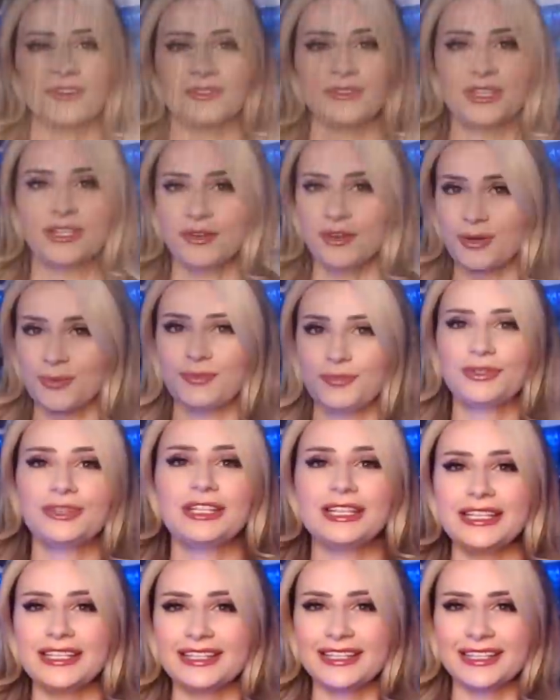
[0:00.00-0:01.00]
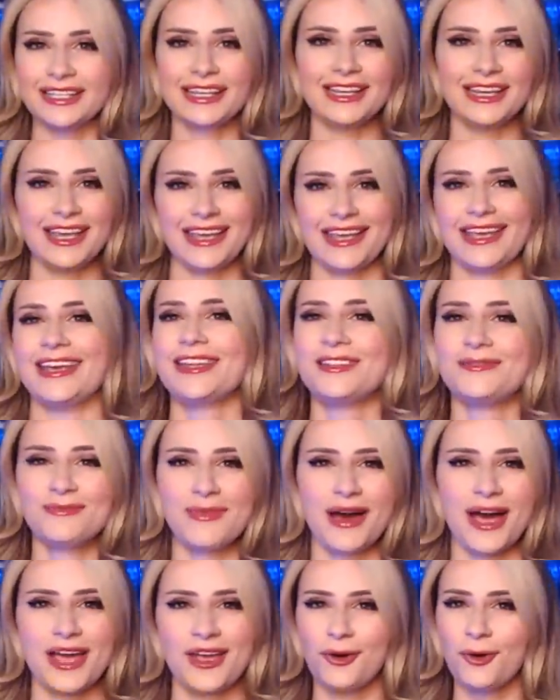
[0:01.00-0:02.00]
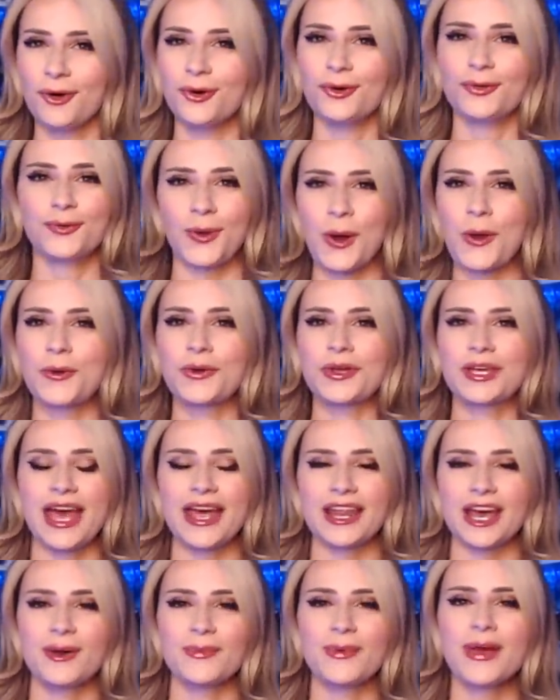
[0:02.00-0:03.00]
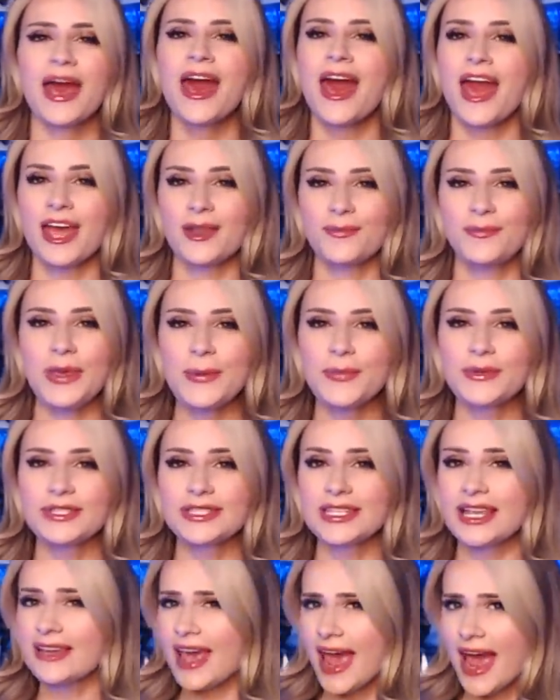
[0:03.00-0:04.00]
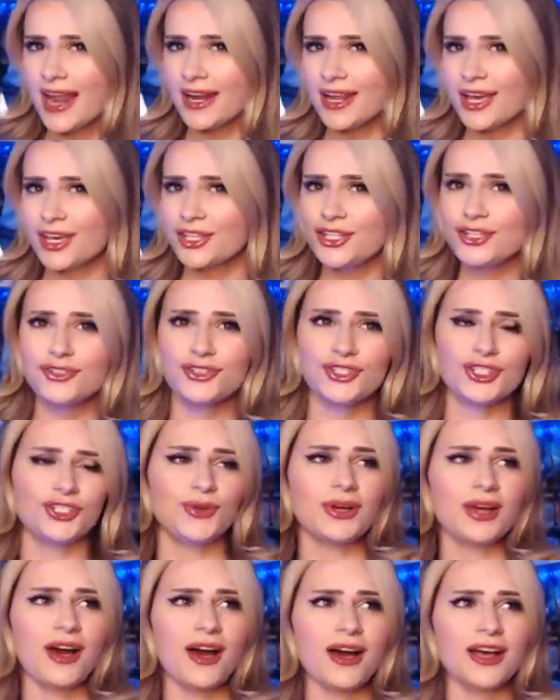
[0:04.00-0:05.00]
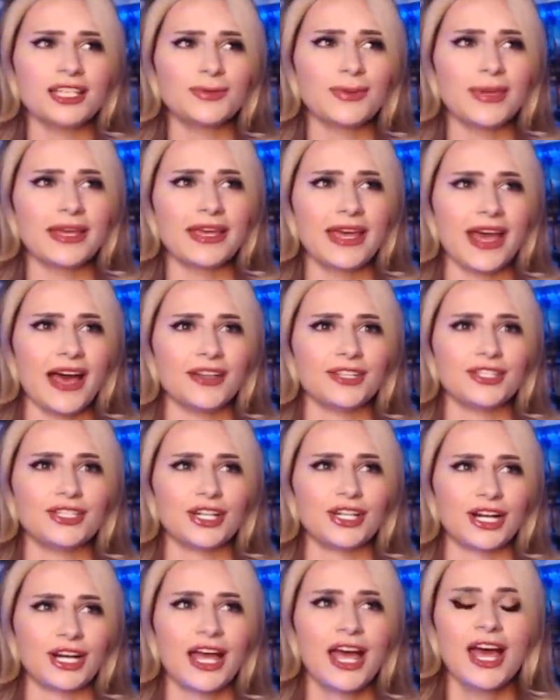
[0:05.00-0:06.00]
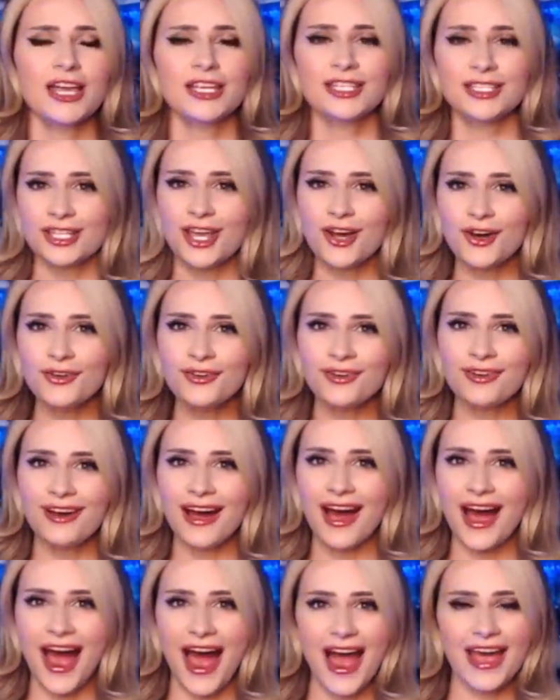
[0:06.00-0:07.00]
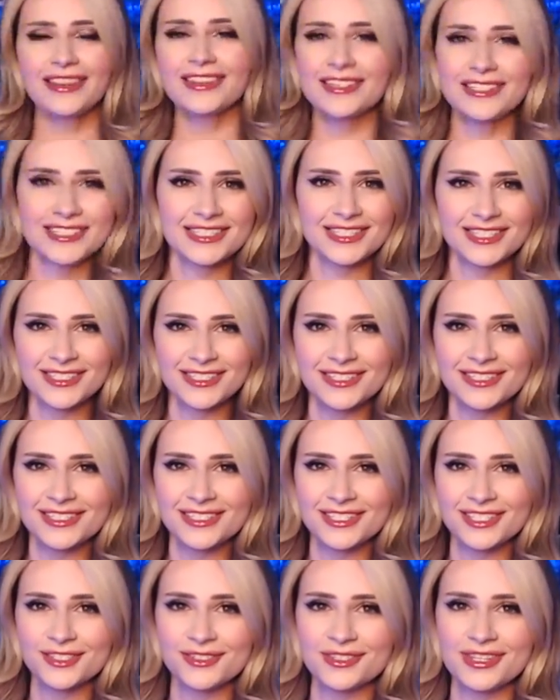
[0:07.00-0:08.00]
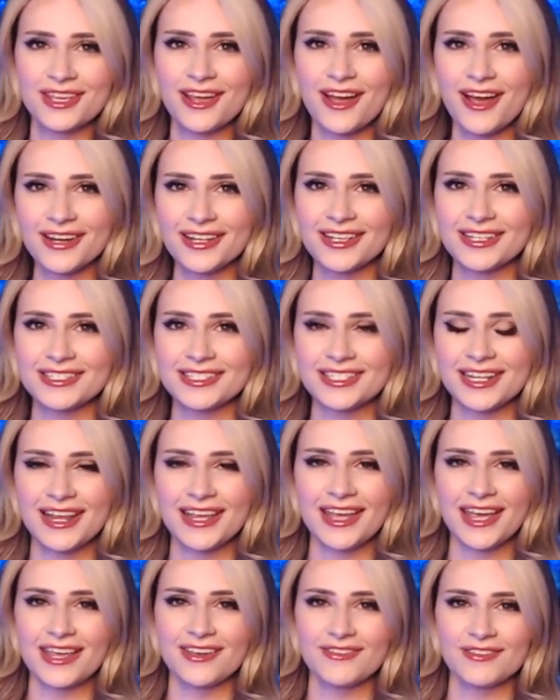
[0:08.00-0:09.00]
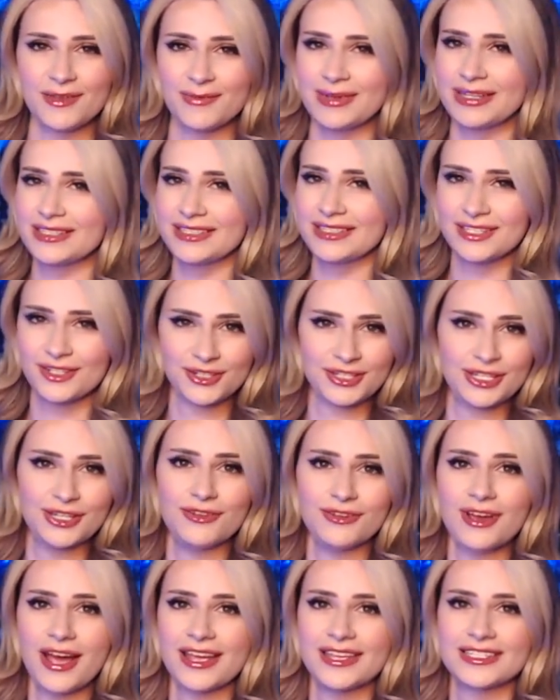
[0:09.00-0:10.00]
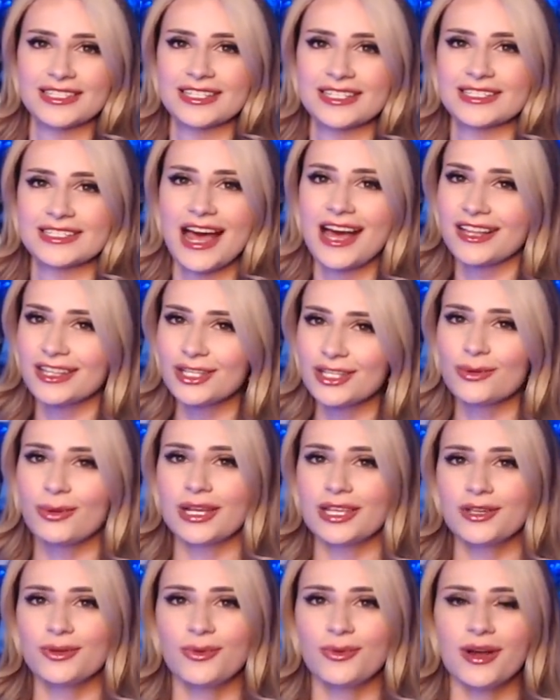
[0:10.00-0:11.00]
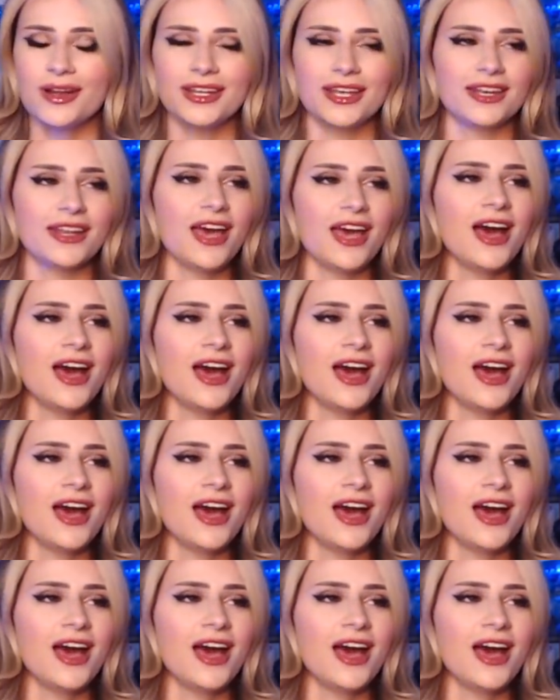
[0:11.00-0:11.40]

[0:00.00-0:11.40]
you know, completely in my whole Rogue getup, and people said, Anna, you should do a cosplay calendar. So I listened to the audience and I gave them, or you guys, exactly what you wanted.